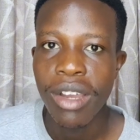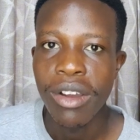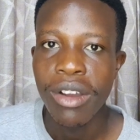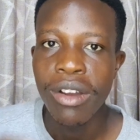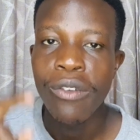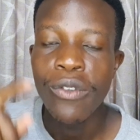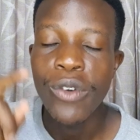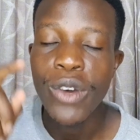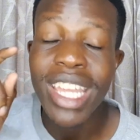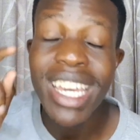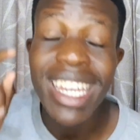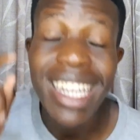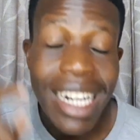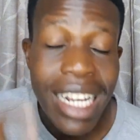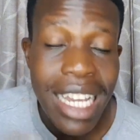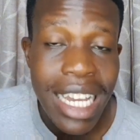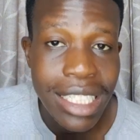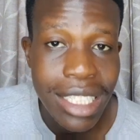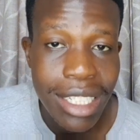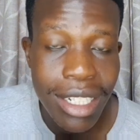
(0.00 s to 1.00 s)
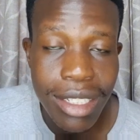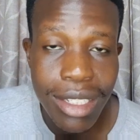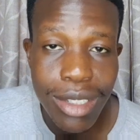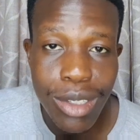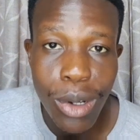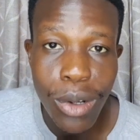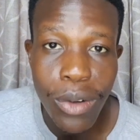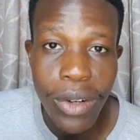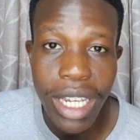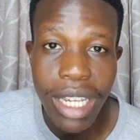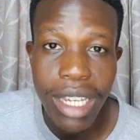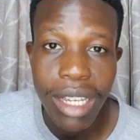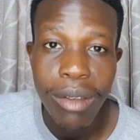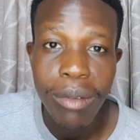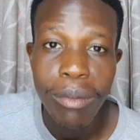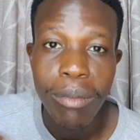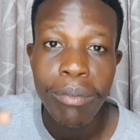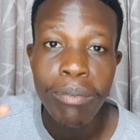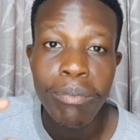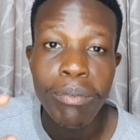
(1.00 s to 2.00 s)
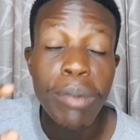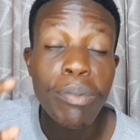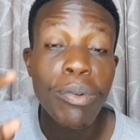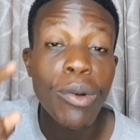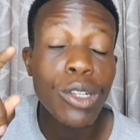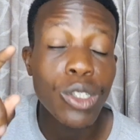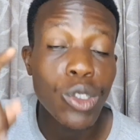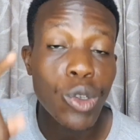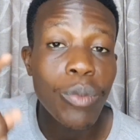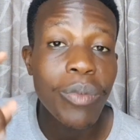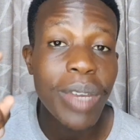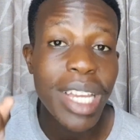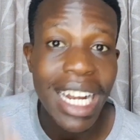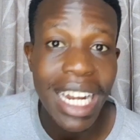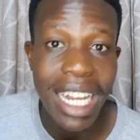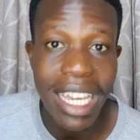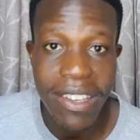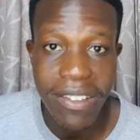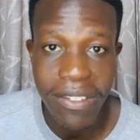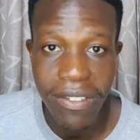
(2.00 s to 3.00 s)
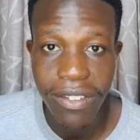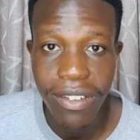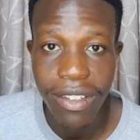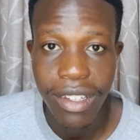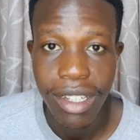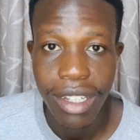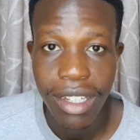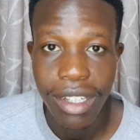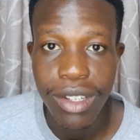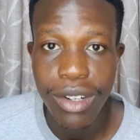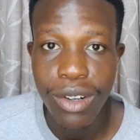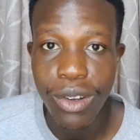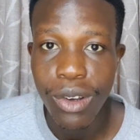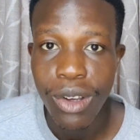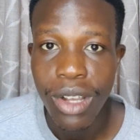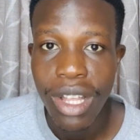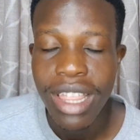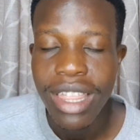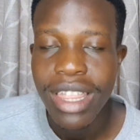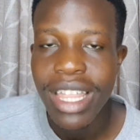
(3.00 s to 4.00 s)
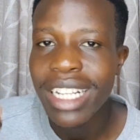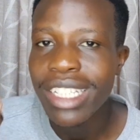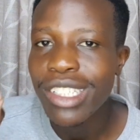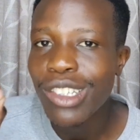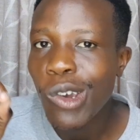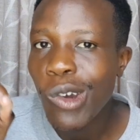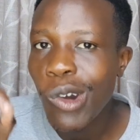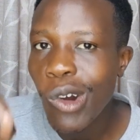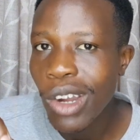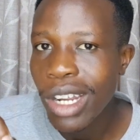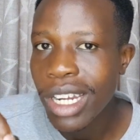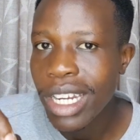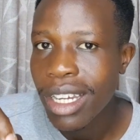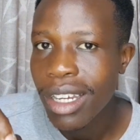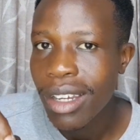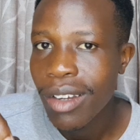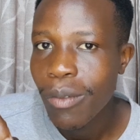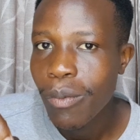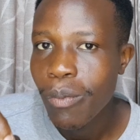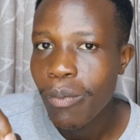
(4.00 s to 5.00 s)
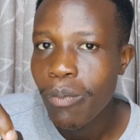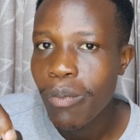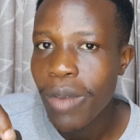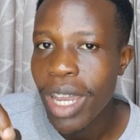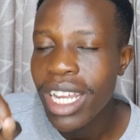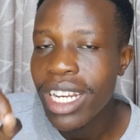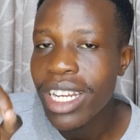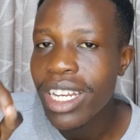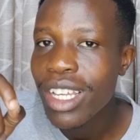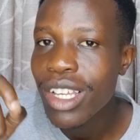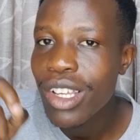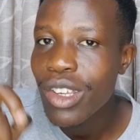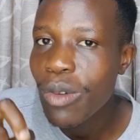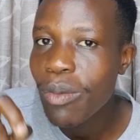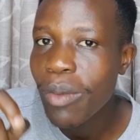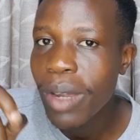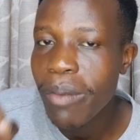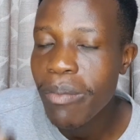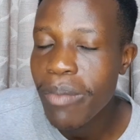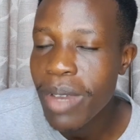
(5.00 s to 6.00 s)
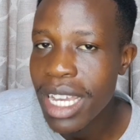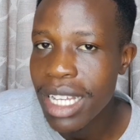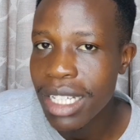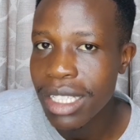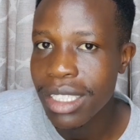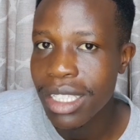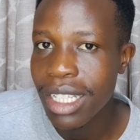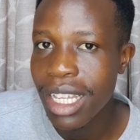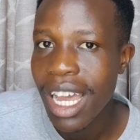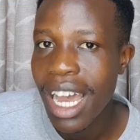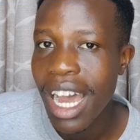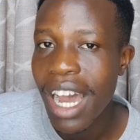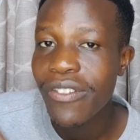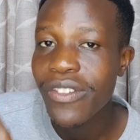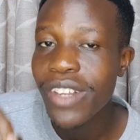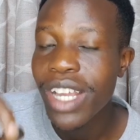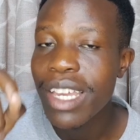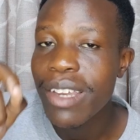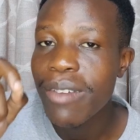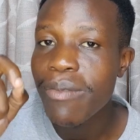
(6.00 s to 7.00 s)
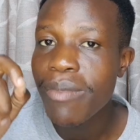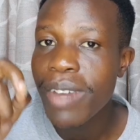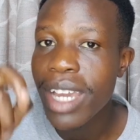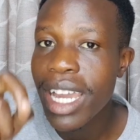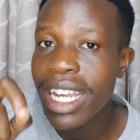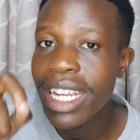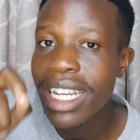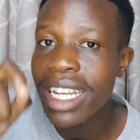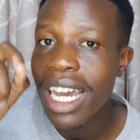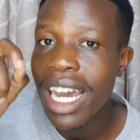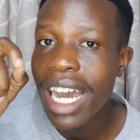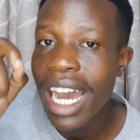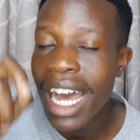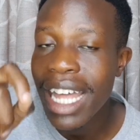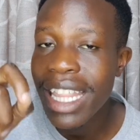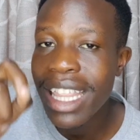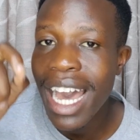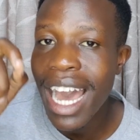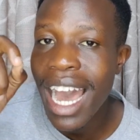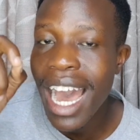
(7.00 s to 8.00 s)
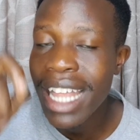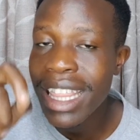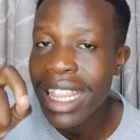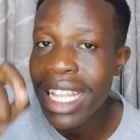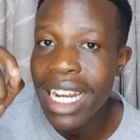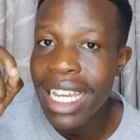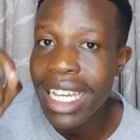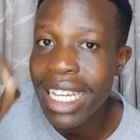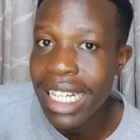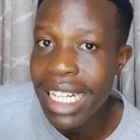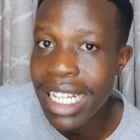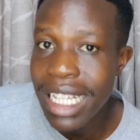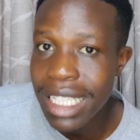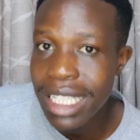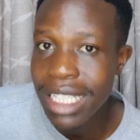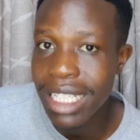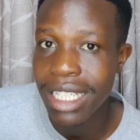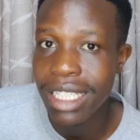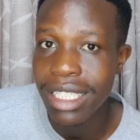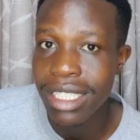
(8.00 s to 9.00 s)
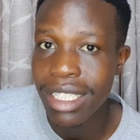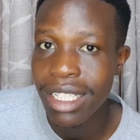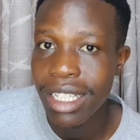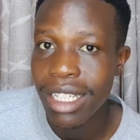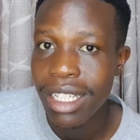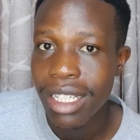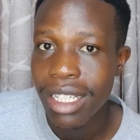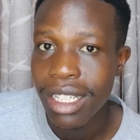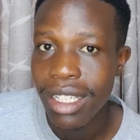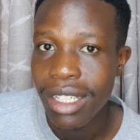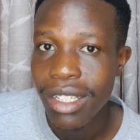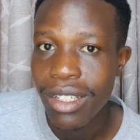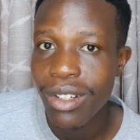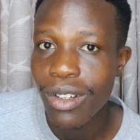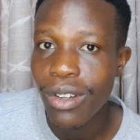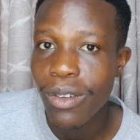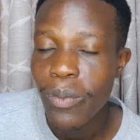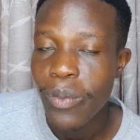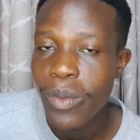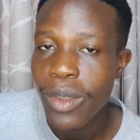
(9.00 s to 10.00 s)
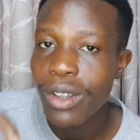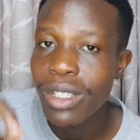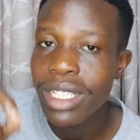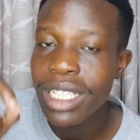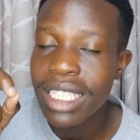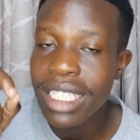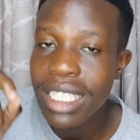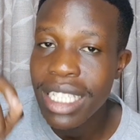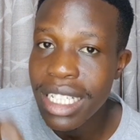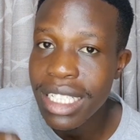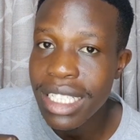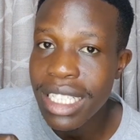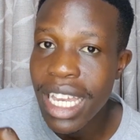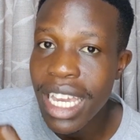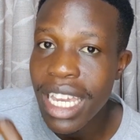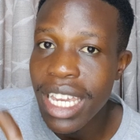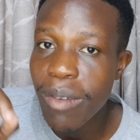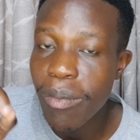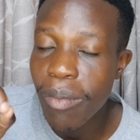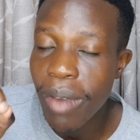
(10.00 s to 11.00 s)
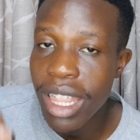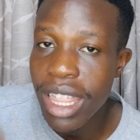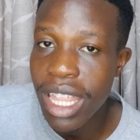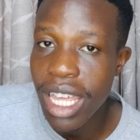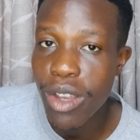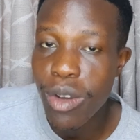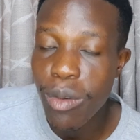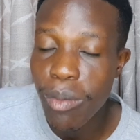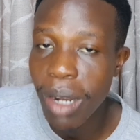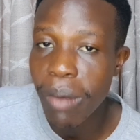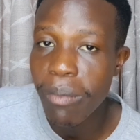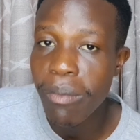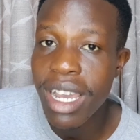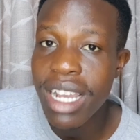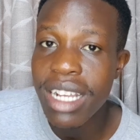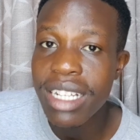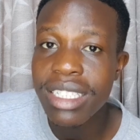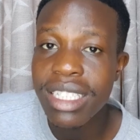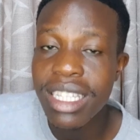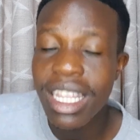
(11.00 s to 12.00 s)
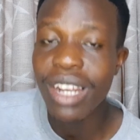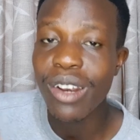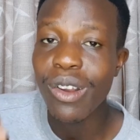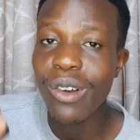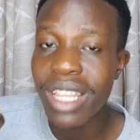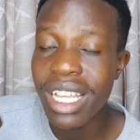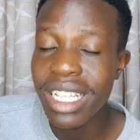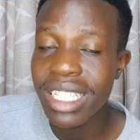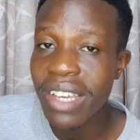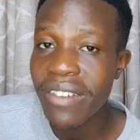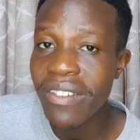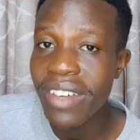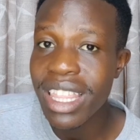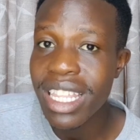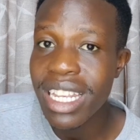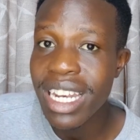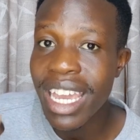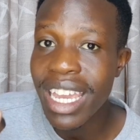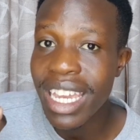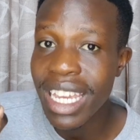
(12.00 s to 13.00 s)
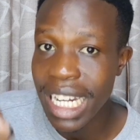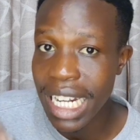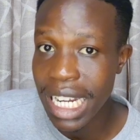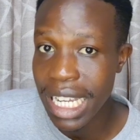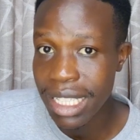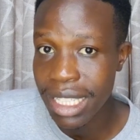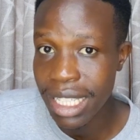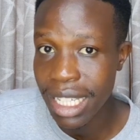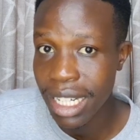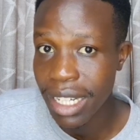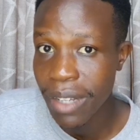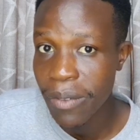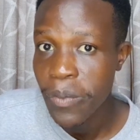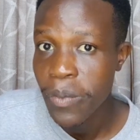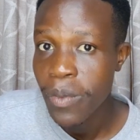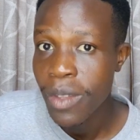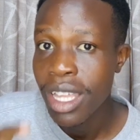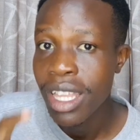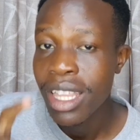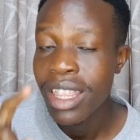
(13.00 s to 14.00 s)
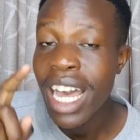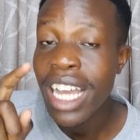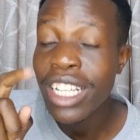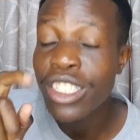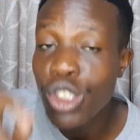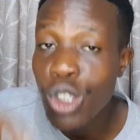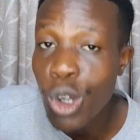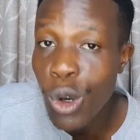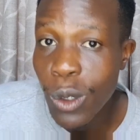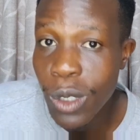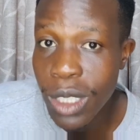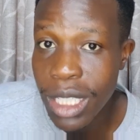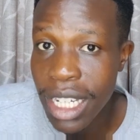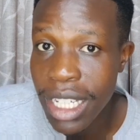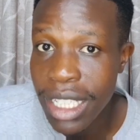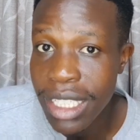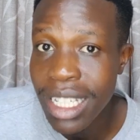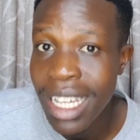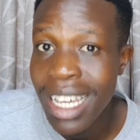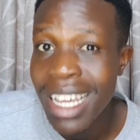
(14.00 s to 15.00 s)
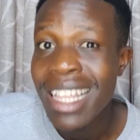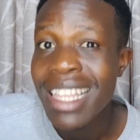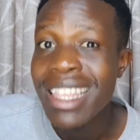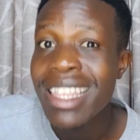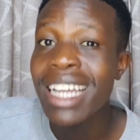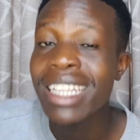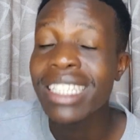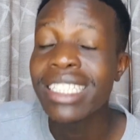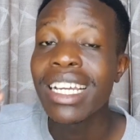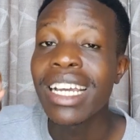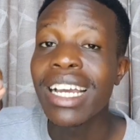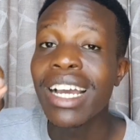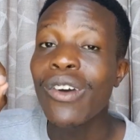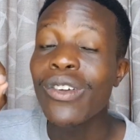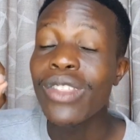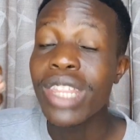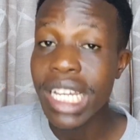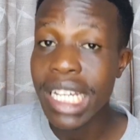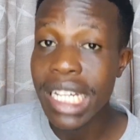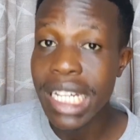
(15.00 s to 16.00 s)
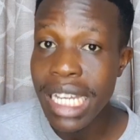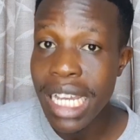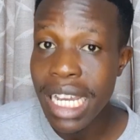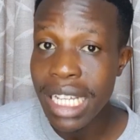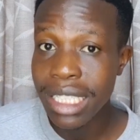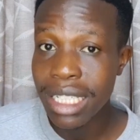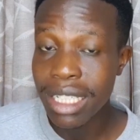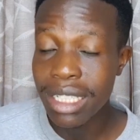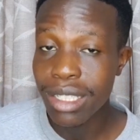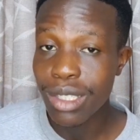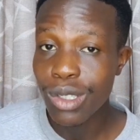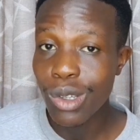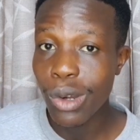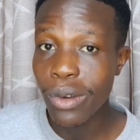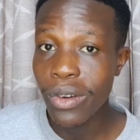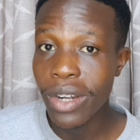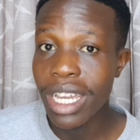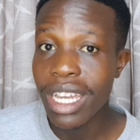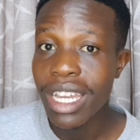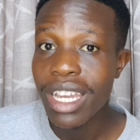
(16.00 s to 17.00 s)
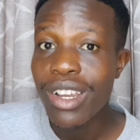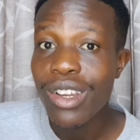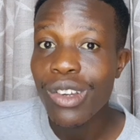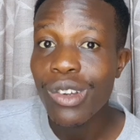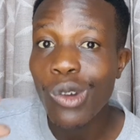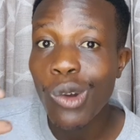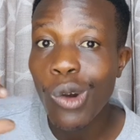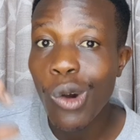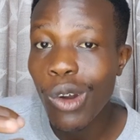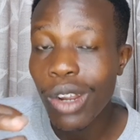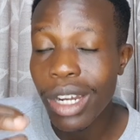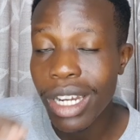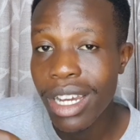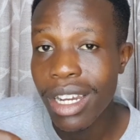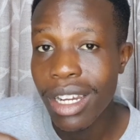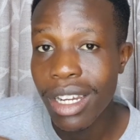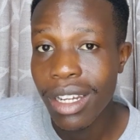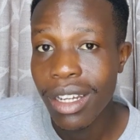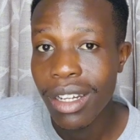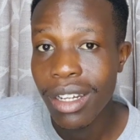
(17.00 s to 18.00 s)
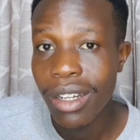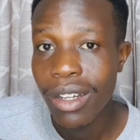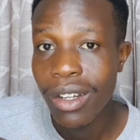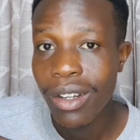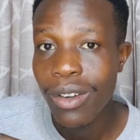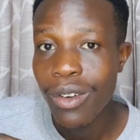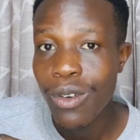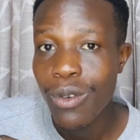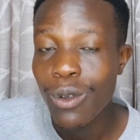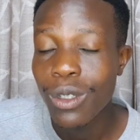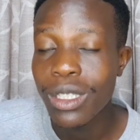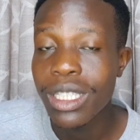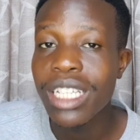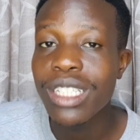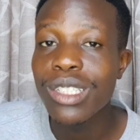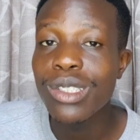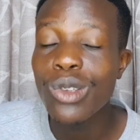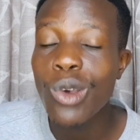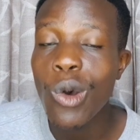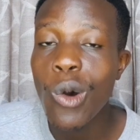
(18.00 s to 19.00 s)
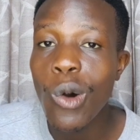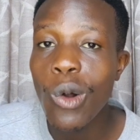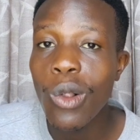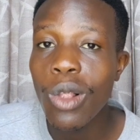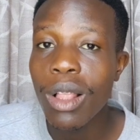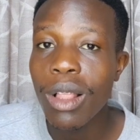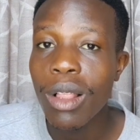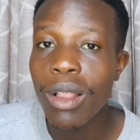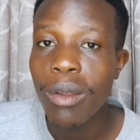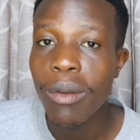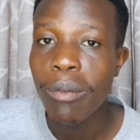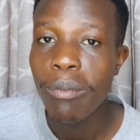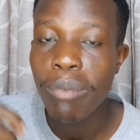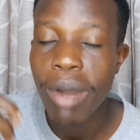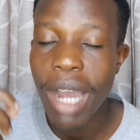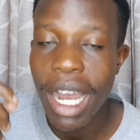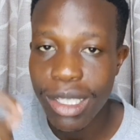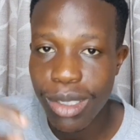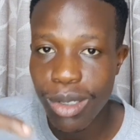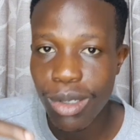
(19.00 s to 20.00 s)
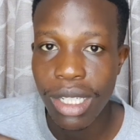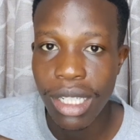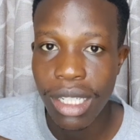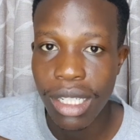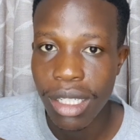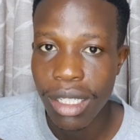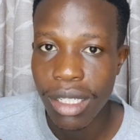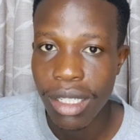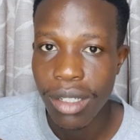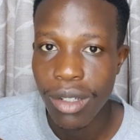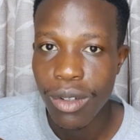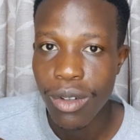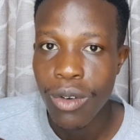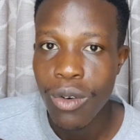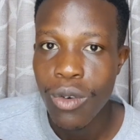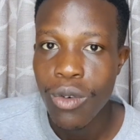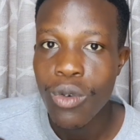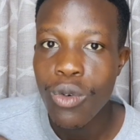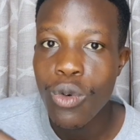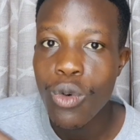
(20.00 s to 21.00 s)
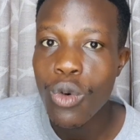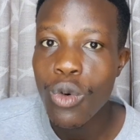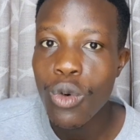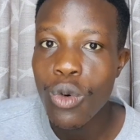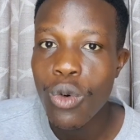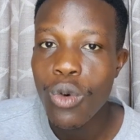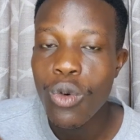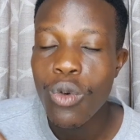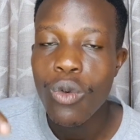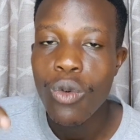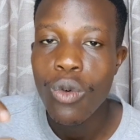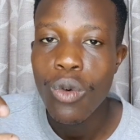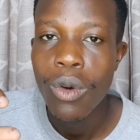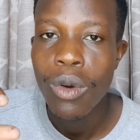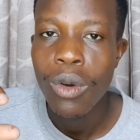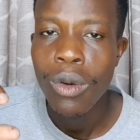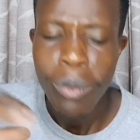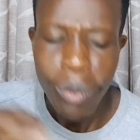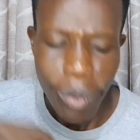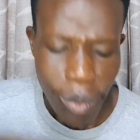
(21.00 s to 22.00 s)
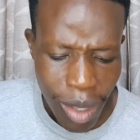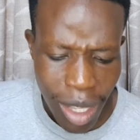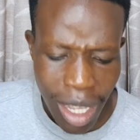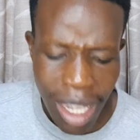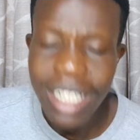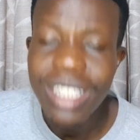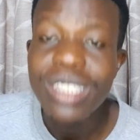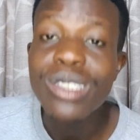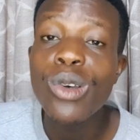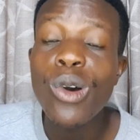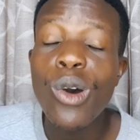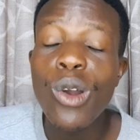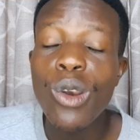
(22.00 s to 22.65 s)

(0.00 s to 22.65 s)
for the creation story, people do believe, that God made human beings after he made other earthly creatures. On the sixth day, he made the human beings. Then on the seventh day, he rested. That shows us that on the creation story, God was the sole person who, his soul